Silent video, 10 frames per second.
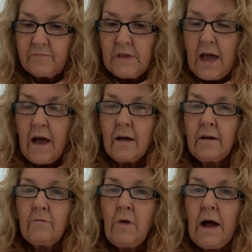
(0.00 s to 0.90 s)
Yeah,
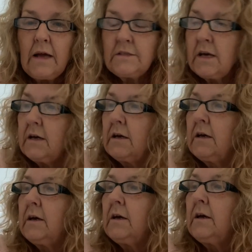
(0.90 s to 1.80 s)
right.
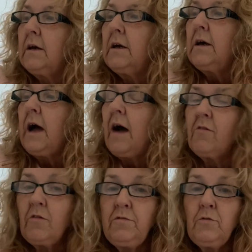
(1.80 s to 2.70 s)
I've
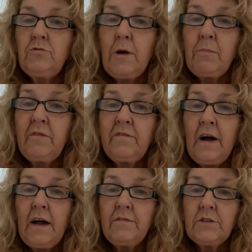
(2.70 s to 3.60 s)
got flu jab at
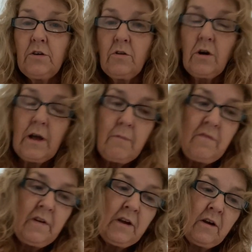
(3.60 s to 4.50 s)
five, so I've got to get my
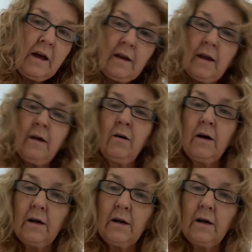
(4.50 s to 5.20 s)
finger out now.